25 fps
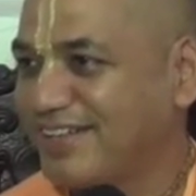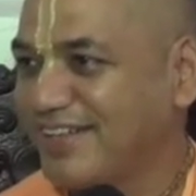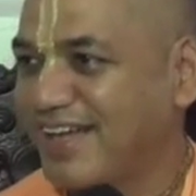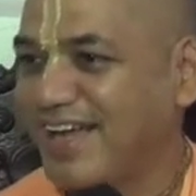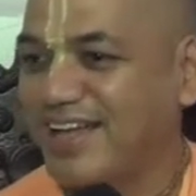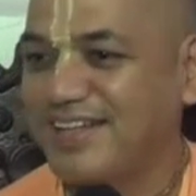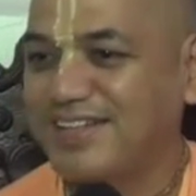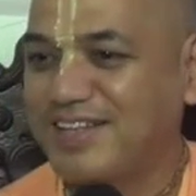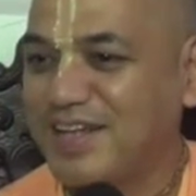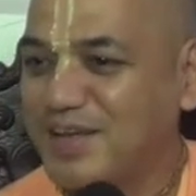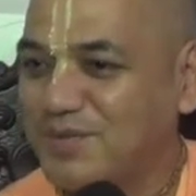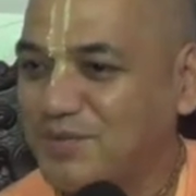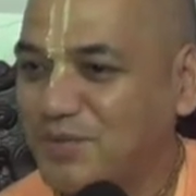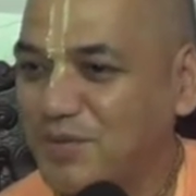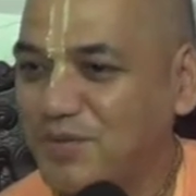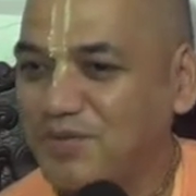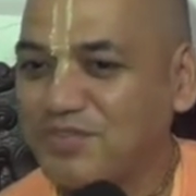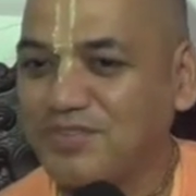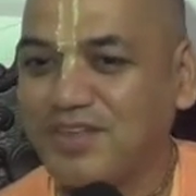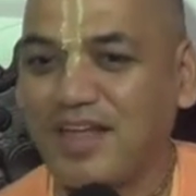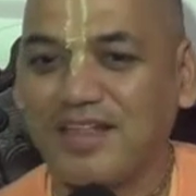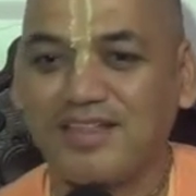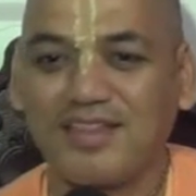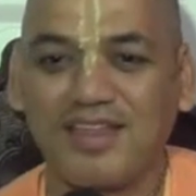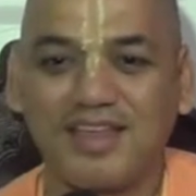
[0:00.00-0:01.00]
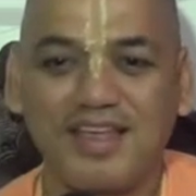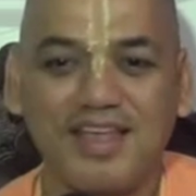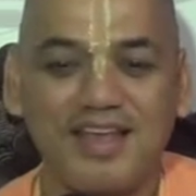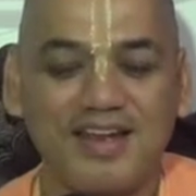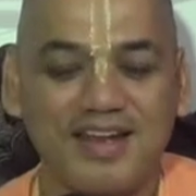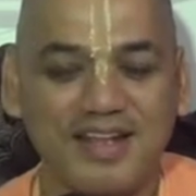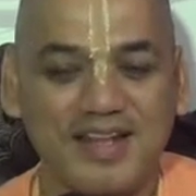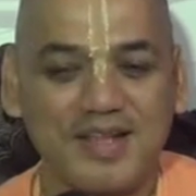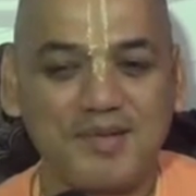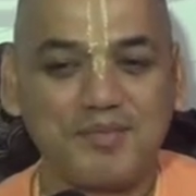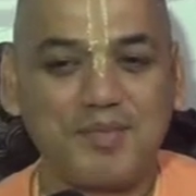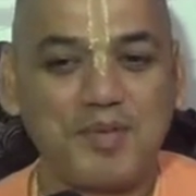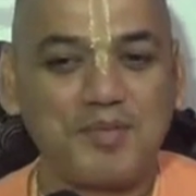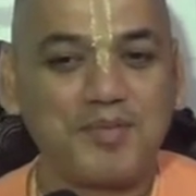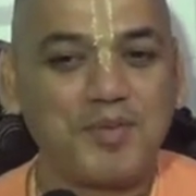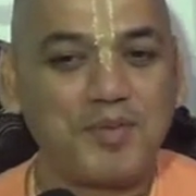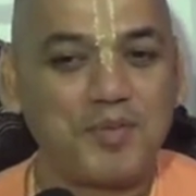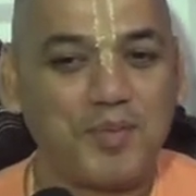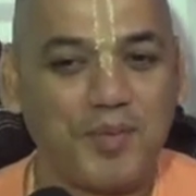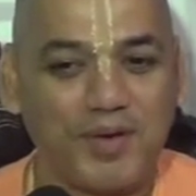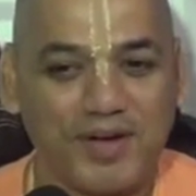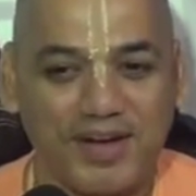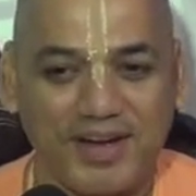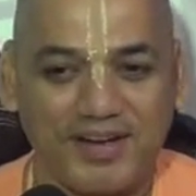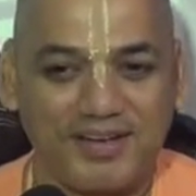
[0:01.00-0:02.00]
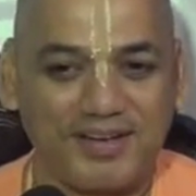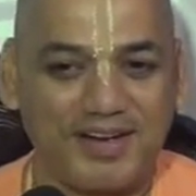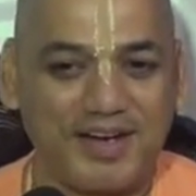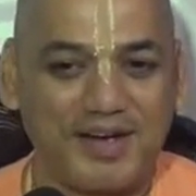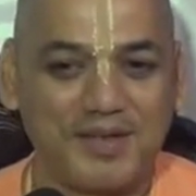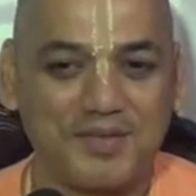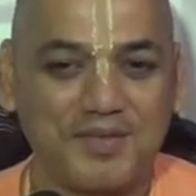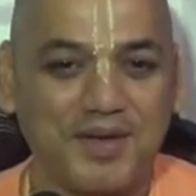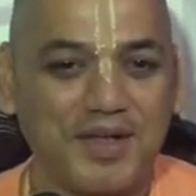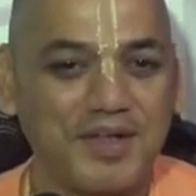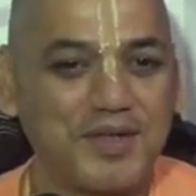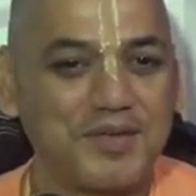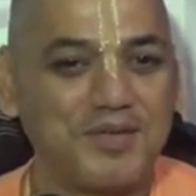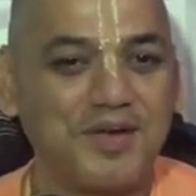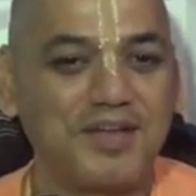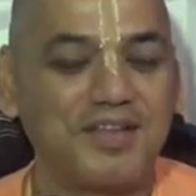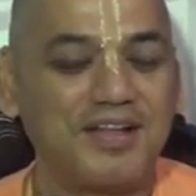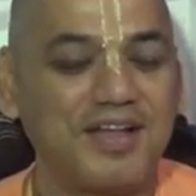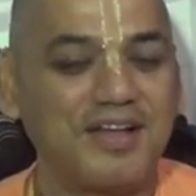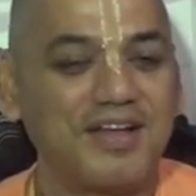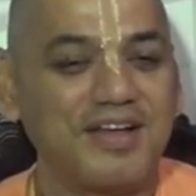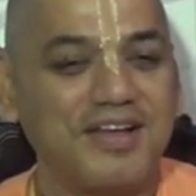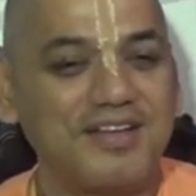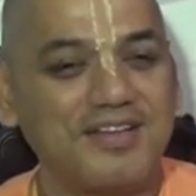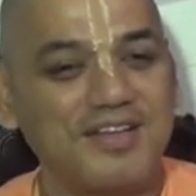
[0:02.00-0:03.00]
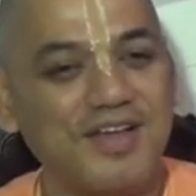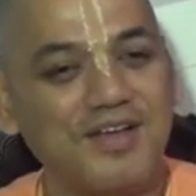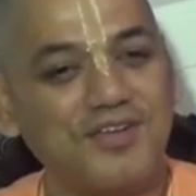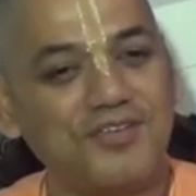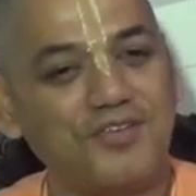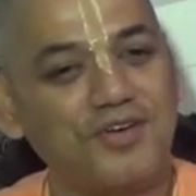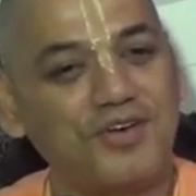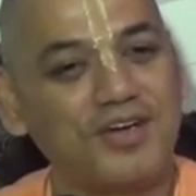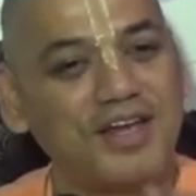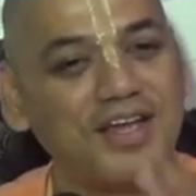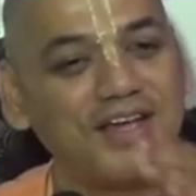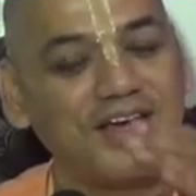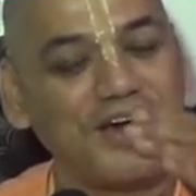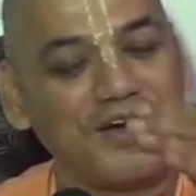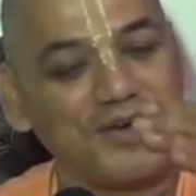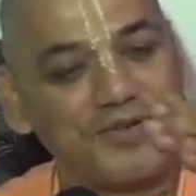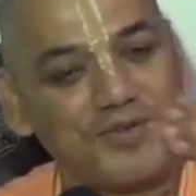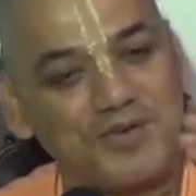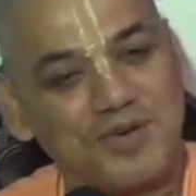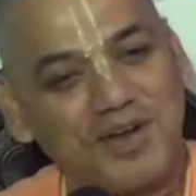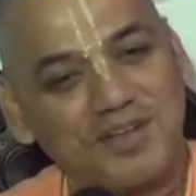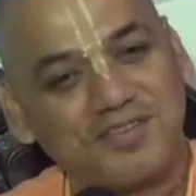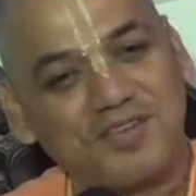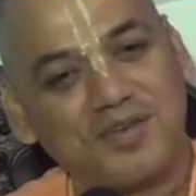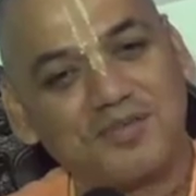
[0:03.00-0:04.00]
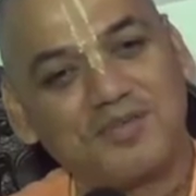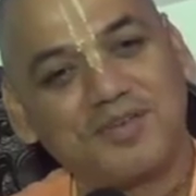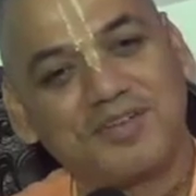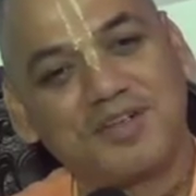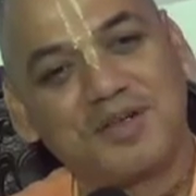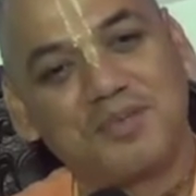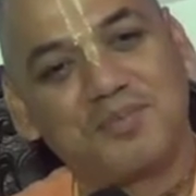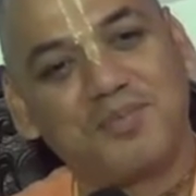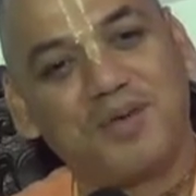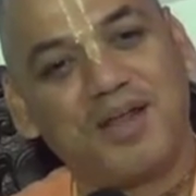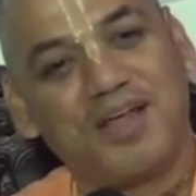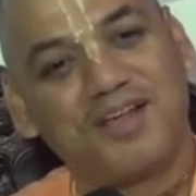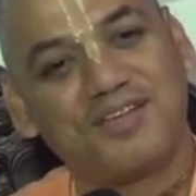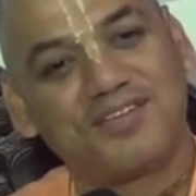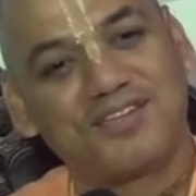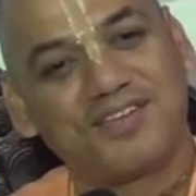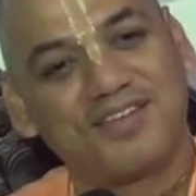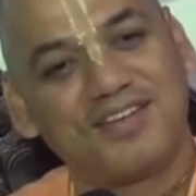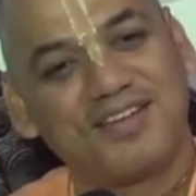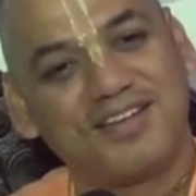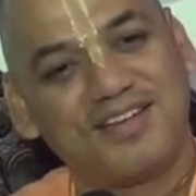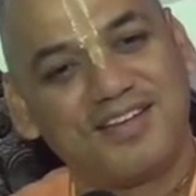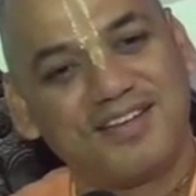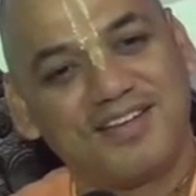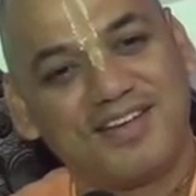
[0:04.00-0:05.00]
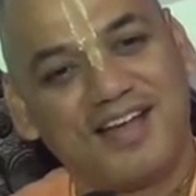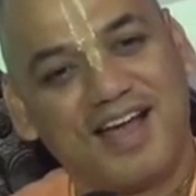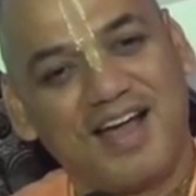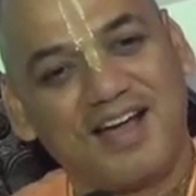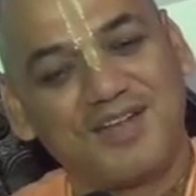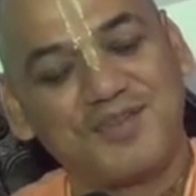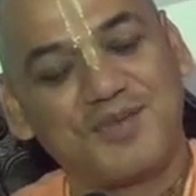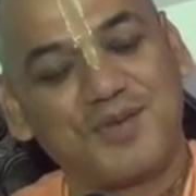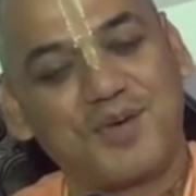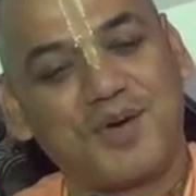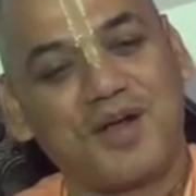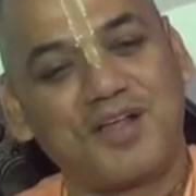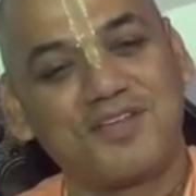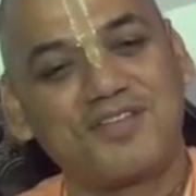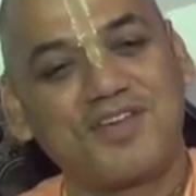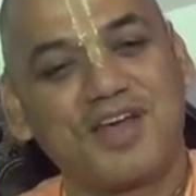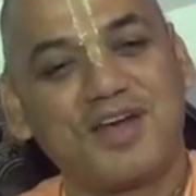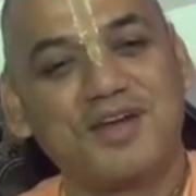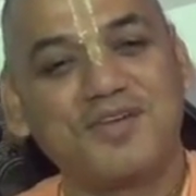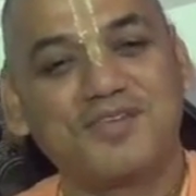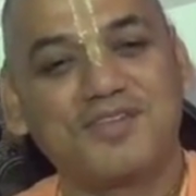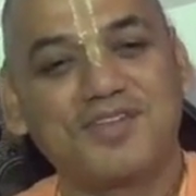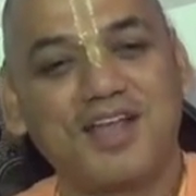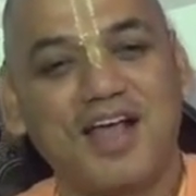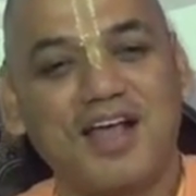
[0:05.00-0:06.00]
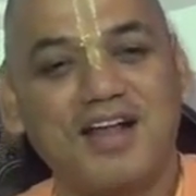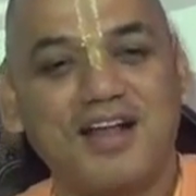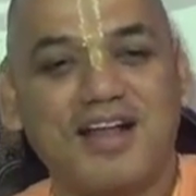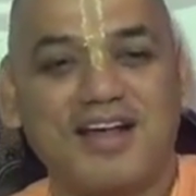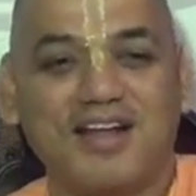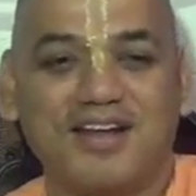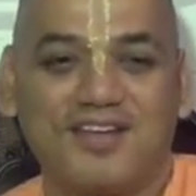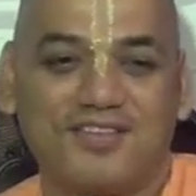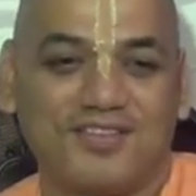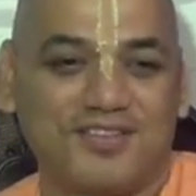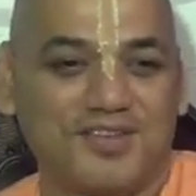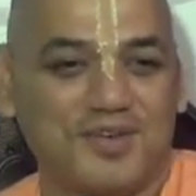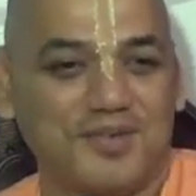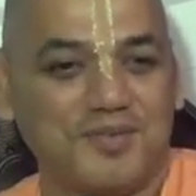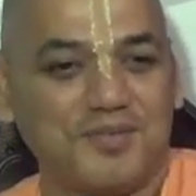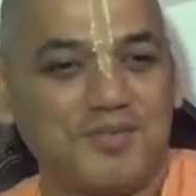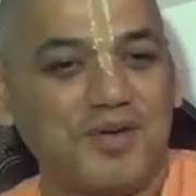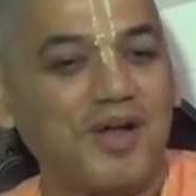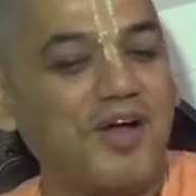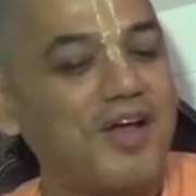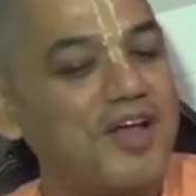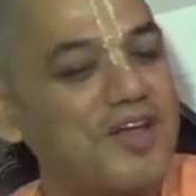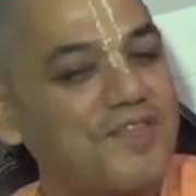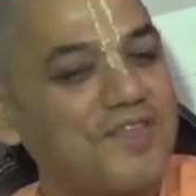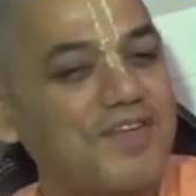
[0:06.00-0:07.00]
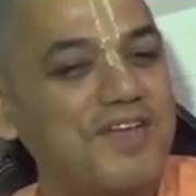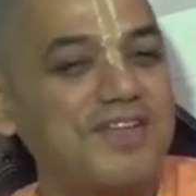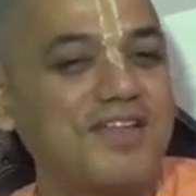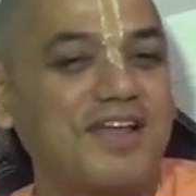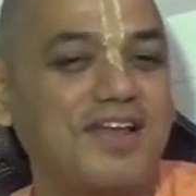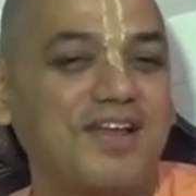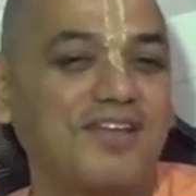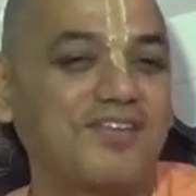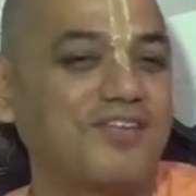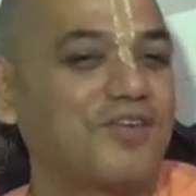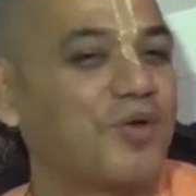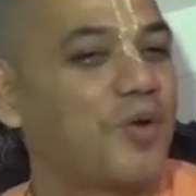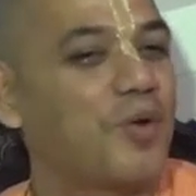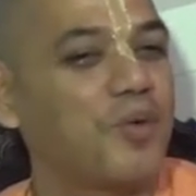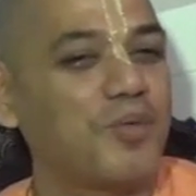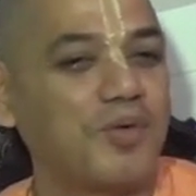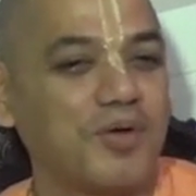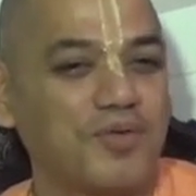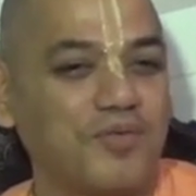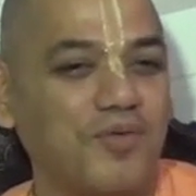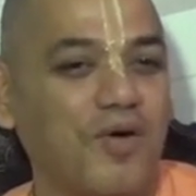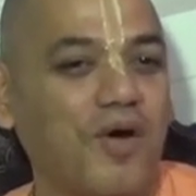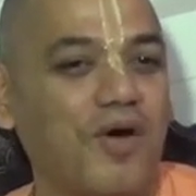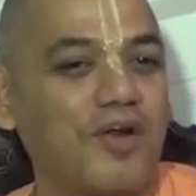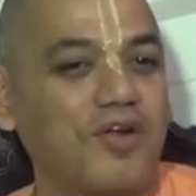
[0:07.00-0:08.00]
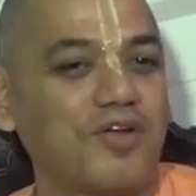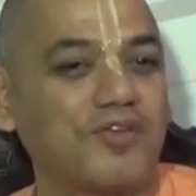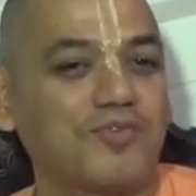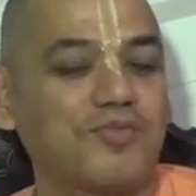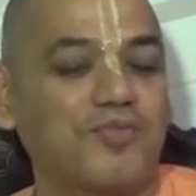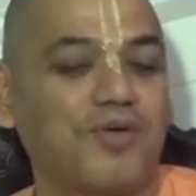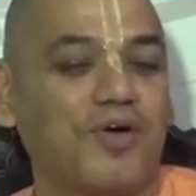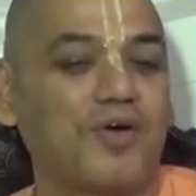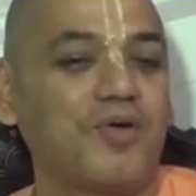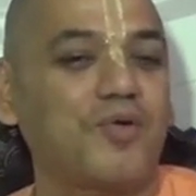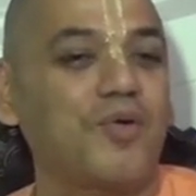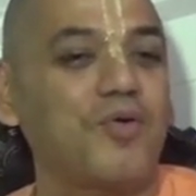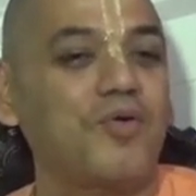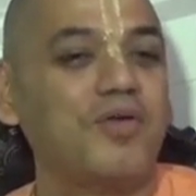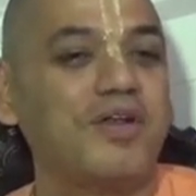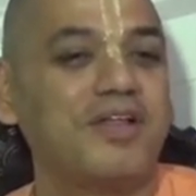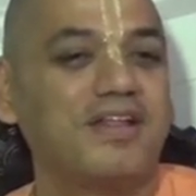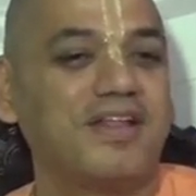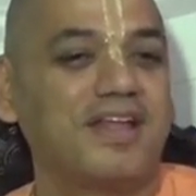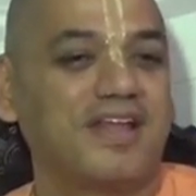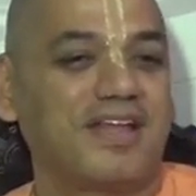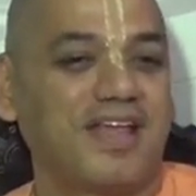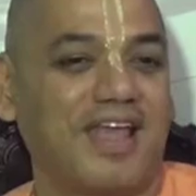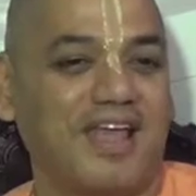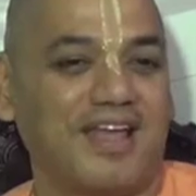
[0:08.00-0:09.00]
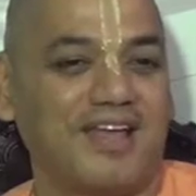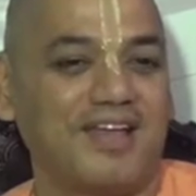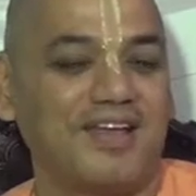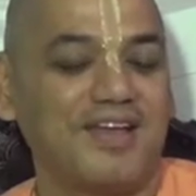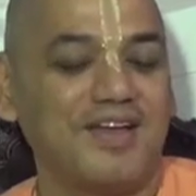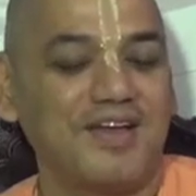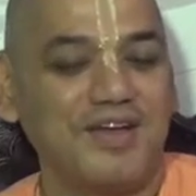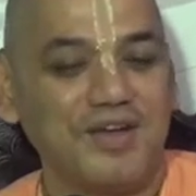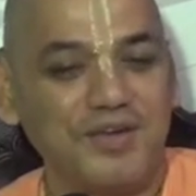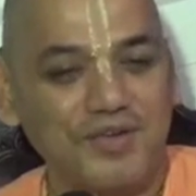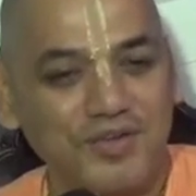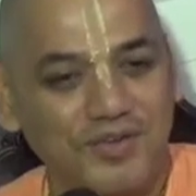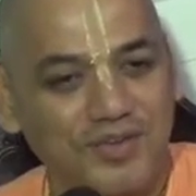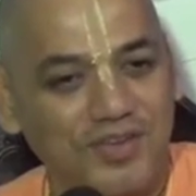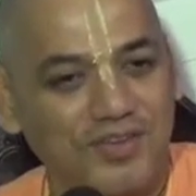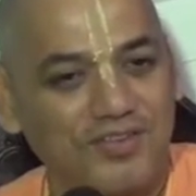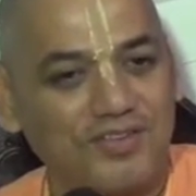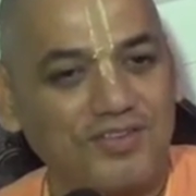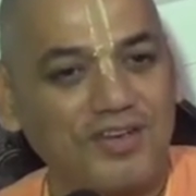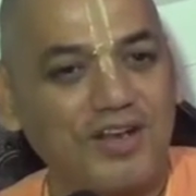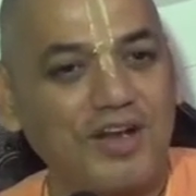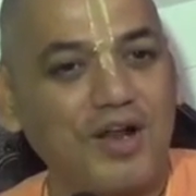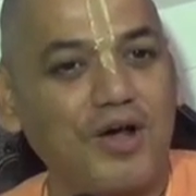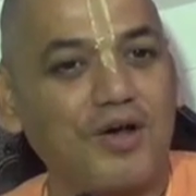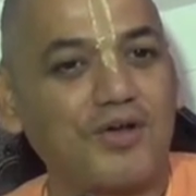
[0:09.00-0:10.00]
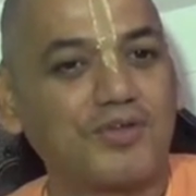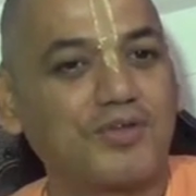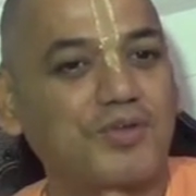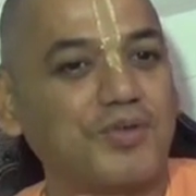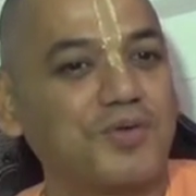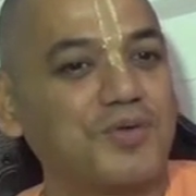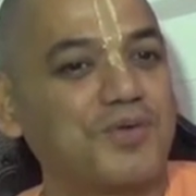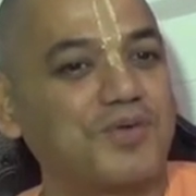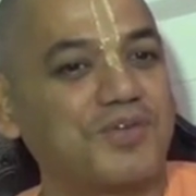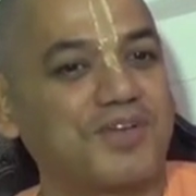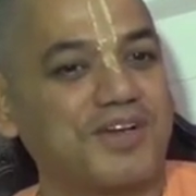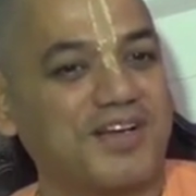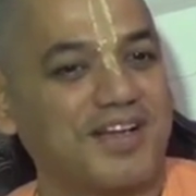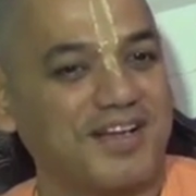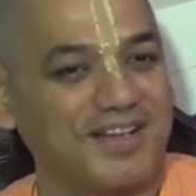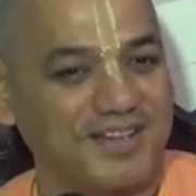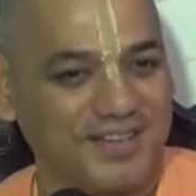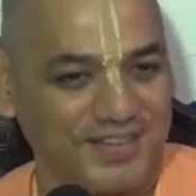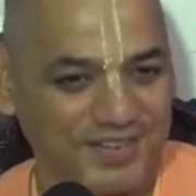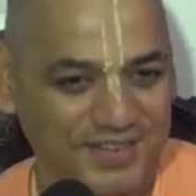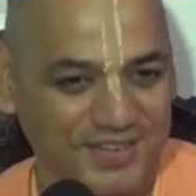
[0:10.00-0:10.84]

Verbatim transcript: And therefore, Satyaki and other people protected him. Otherwise, they used to take Arjuna some other place and Dronacharya said, I'll arrest him. Because if he's arrested over, war is for who will be the king? Yudhishthira or Duryodhana?